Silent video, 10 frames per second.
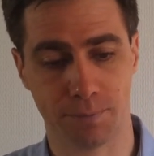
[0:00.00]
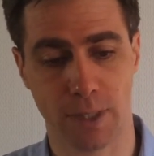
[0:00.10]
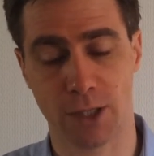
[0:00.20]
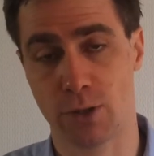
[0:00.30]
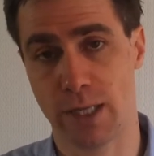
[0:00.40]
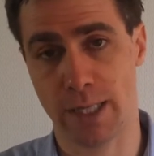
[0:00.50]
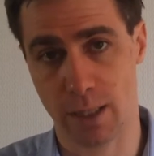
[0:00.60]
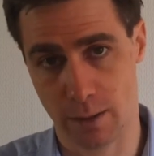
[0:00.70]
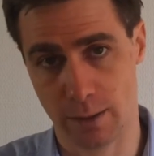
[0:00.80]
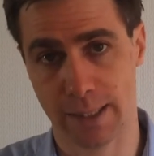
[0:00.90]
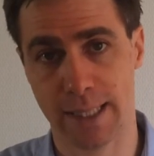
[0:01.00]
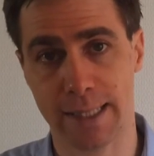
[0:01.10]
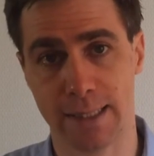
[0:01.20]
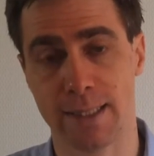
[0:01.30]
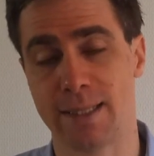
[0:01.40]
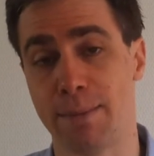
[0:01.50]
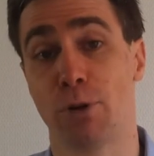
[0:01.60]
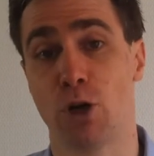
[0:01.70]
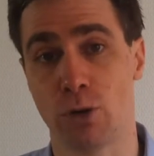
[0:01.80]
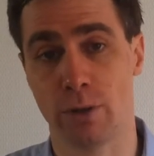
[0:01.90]
actually get this
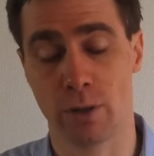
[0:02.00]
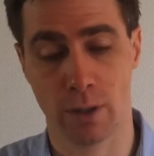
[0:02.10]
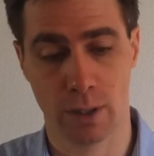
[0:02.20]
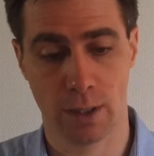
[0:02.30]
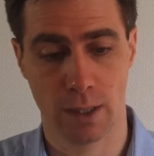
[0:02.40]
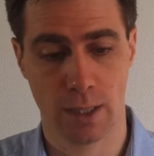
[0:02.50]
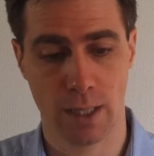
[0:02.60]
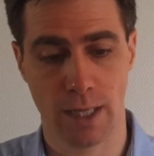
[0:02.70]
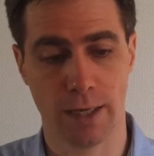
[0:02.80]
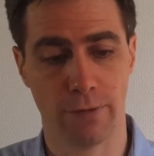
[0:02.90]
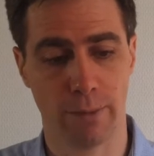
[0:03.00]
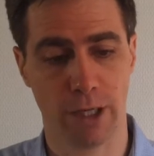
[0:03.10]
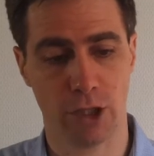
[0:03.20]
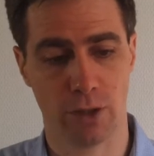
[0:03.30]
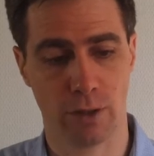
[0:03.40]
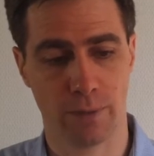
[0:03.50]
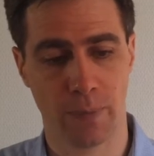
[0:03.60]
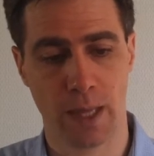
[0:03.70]
zip code information.